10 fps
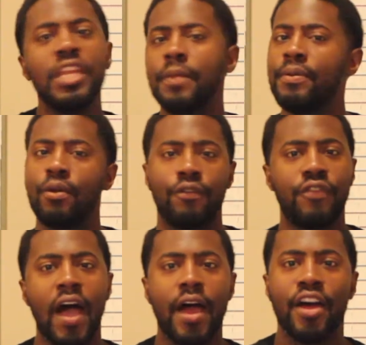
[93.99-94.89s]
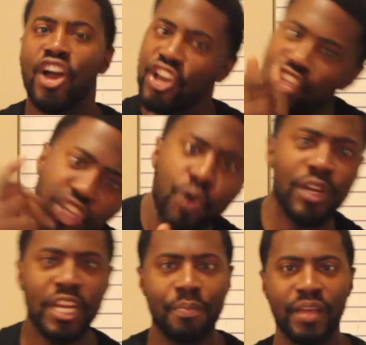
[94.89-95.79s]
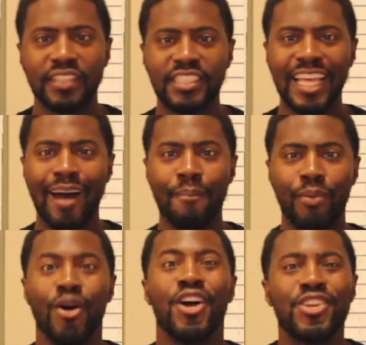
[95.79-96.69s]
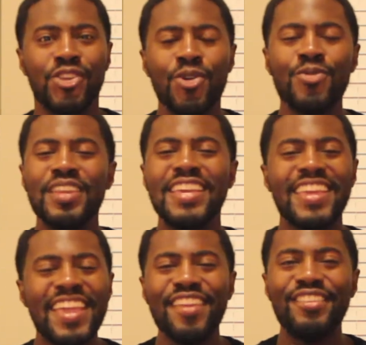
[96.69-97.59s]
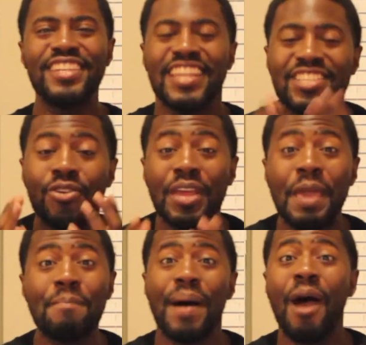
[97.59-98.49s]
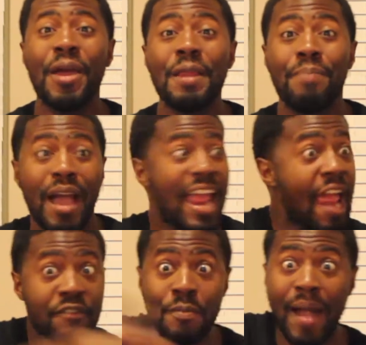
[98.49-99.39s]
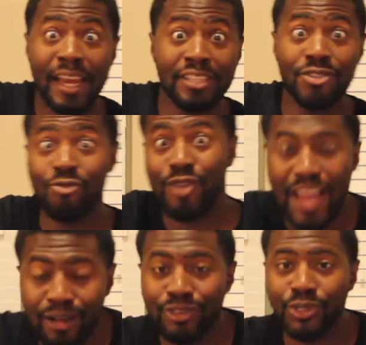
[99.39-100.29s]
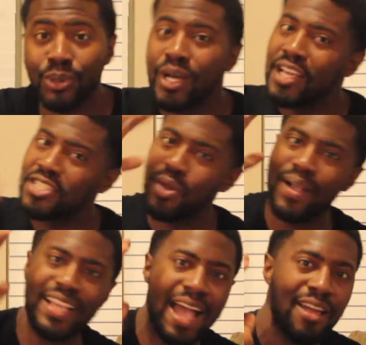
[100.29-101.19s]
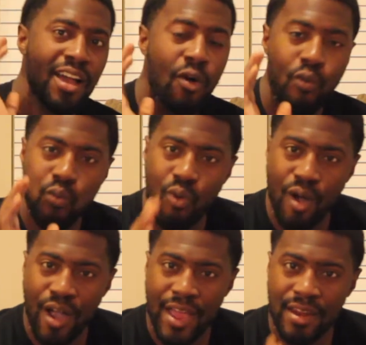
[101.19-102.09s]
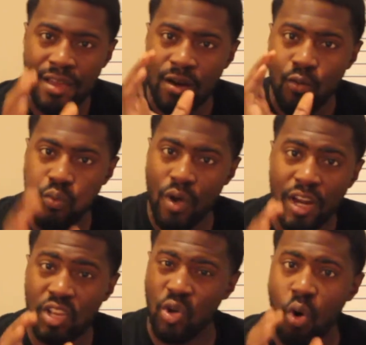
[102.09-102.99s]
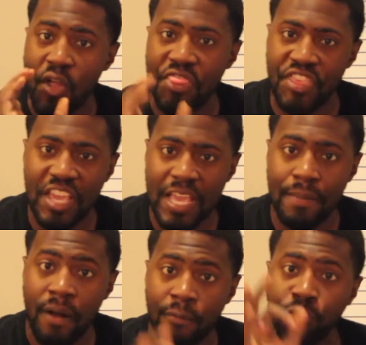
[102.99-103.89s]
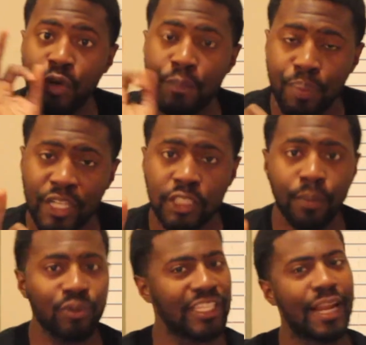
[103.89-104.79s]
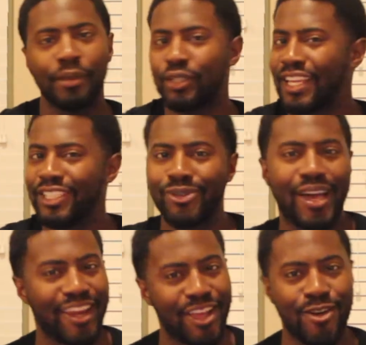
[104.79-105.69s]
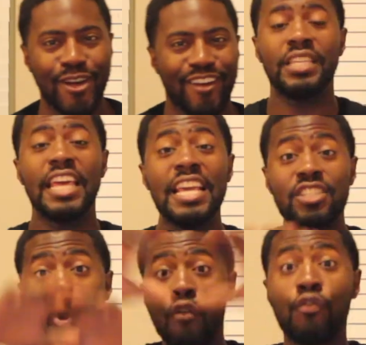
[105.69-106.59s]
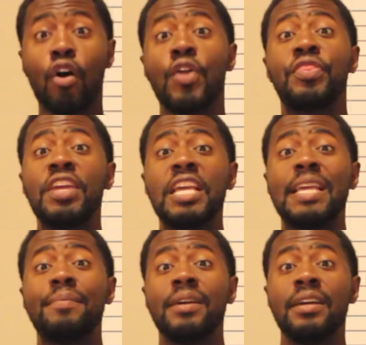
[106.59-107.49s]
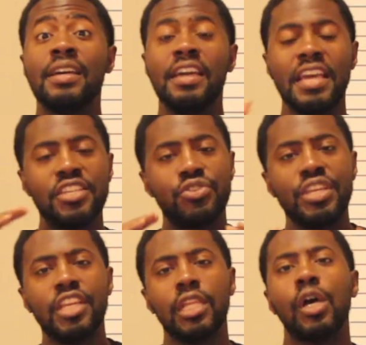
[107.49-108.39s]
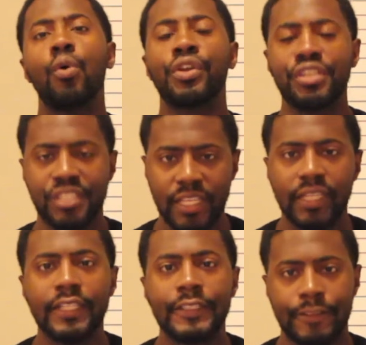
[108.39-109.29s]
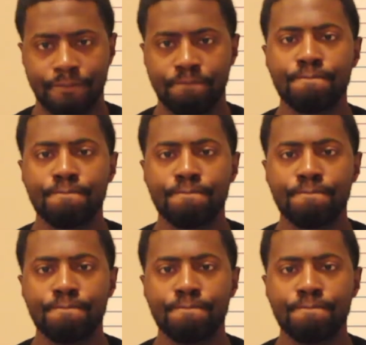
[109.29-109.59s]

to be on fire. You need to be unstoppable. You need energy that's going to empower everybody that's around you. So I got one core theme, 3 principles, and I'm going to try to get you out of here quick. Today's overall theme is you need to lower your ceilings.